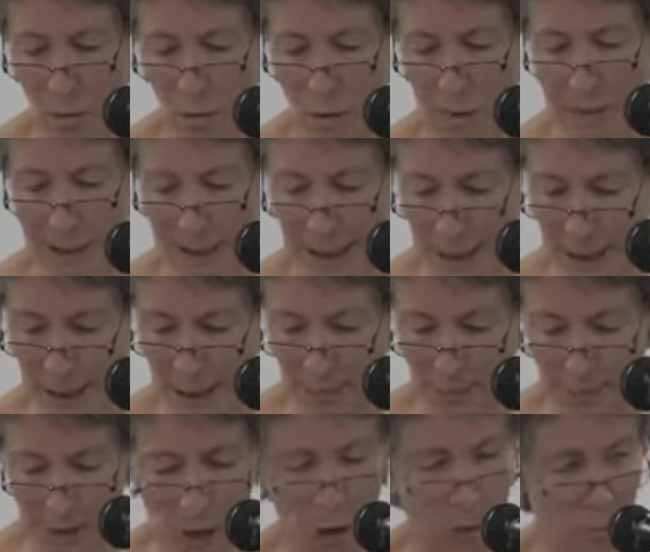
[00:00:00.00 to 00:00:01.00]

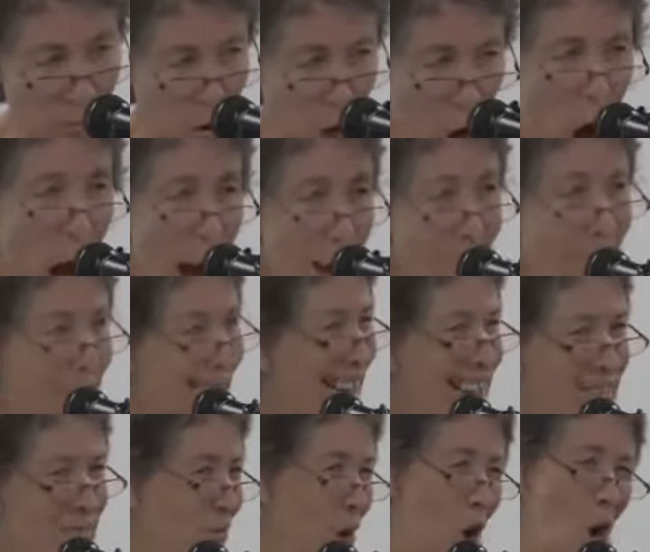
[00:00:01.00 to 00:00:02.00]
women's sort of
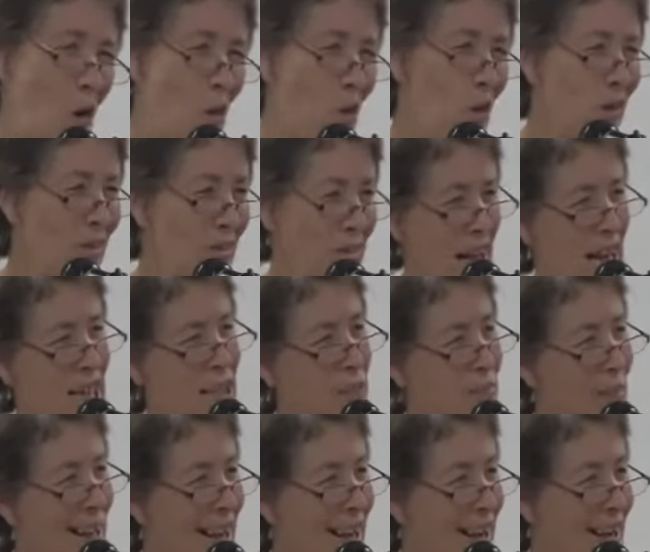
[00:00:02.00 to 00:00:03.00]
primary role as
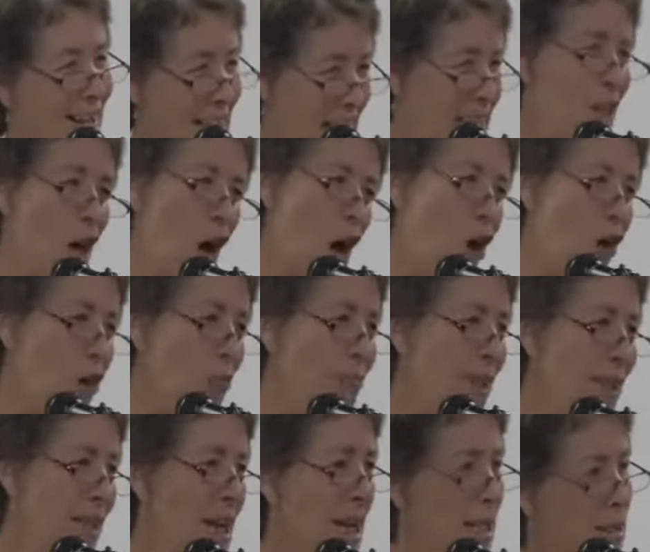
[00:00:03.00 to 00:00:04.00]
being in the home,
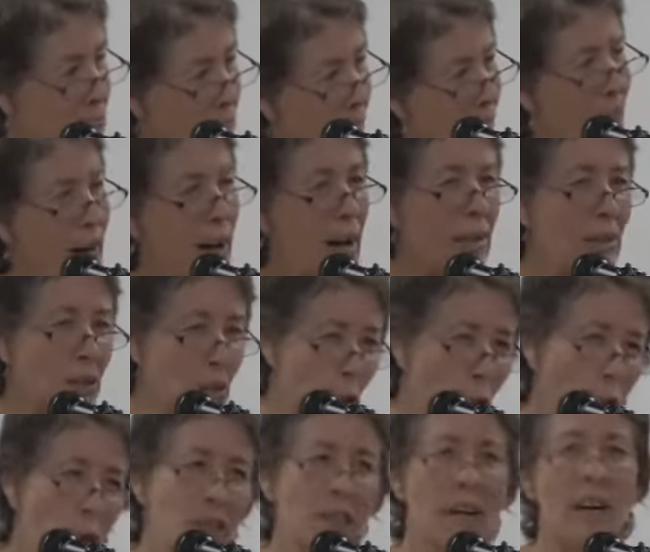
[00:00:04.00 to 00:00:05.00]
as mother,
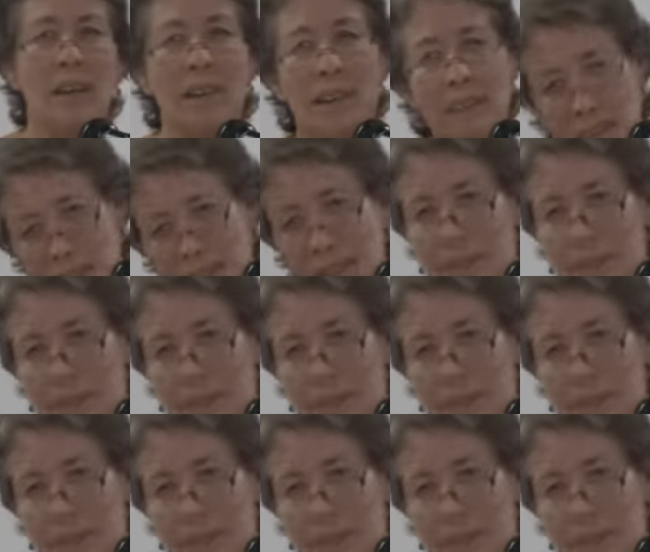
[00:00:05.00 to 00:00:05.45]
daughter,